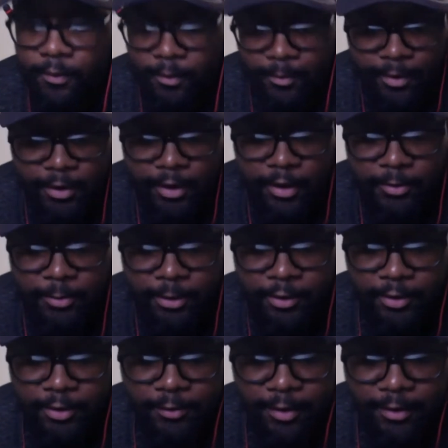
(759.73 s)
Oh, yeah, let me
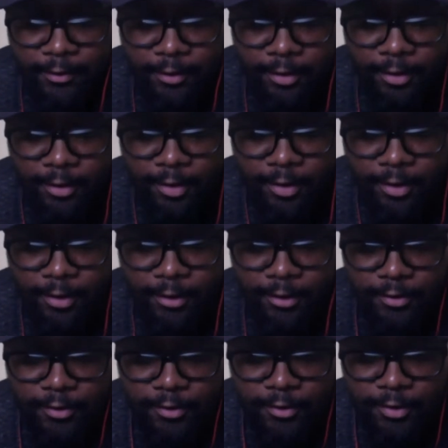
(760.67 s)
see if I've got the
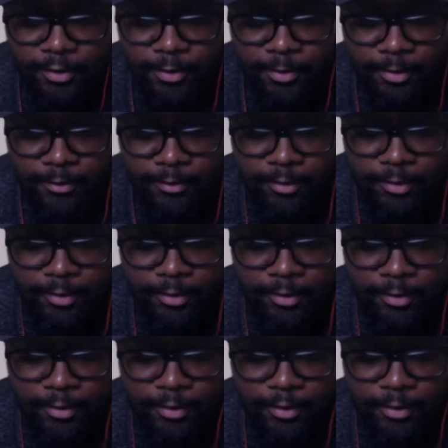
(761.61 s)
answers anyway for the